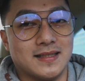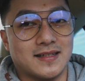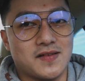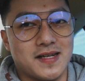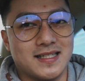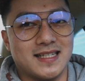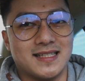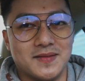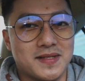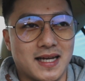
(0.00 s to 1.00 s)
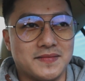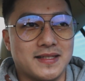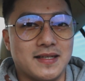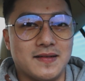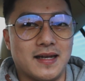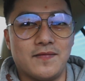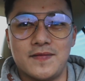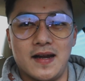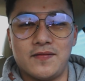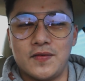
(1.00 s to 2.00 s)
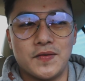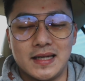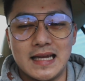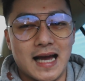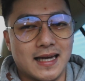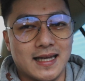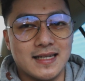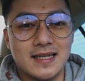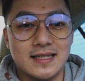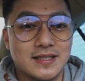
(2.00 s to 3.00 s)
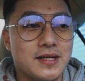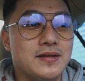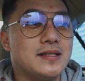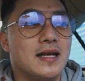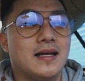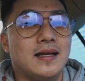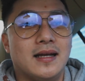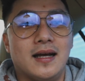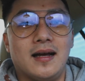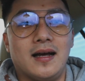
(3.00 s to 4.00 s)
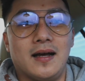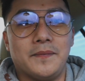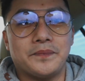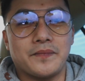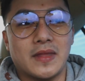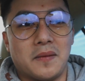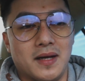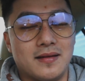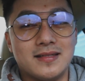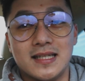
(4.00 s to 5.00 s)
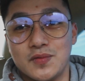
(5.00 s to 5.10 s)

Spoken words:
like crazy sometimes too, and I've never really had any issues. But there's